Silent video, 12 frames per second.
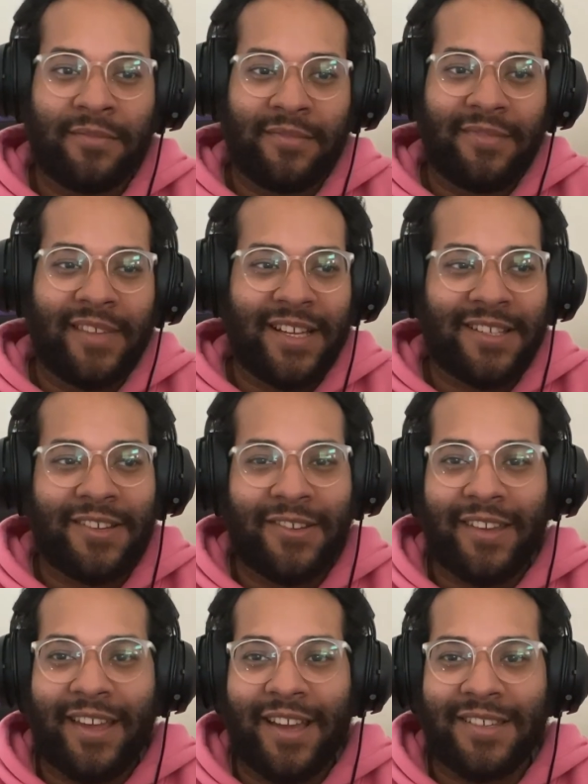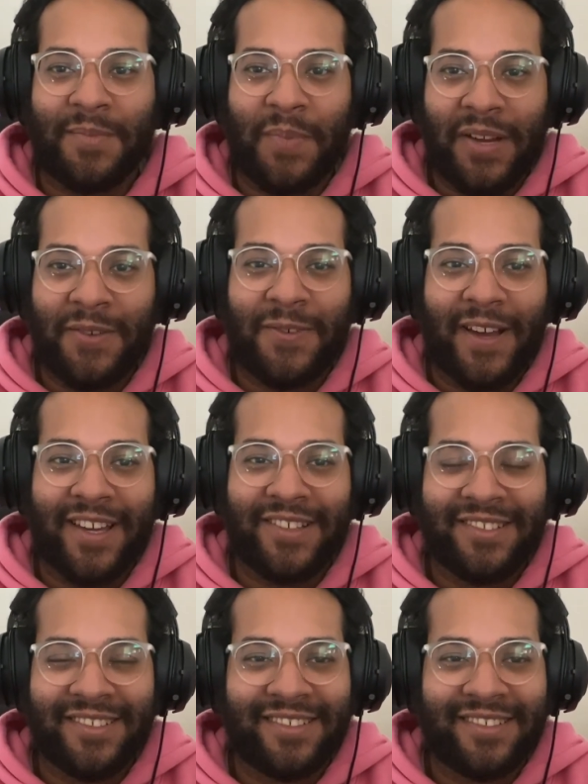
nice to know the guy's a pedophile.